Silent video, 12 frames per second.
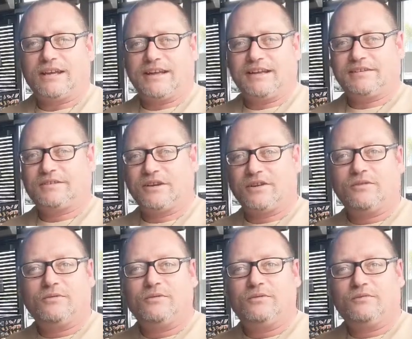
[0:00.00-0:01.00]
Guys,
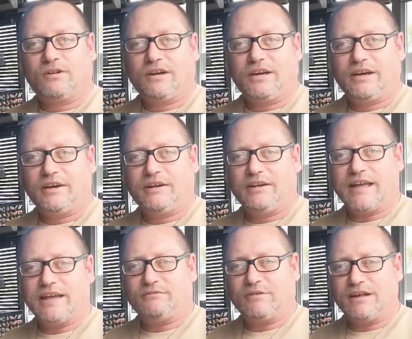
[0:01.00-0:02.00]
so we're here
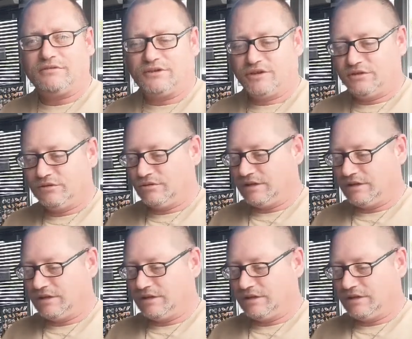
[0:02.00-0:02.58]
at round two.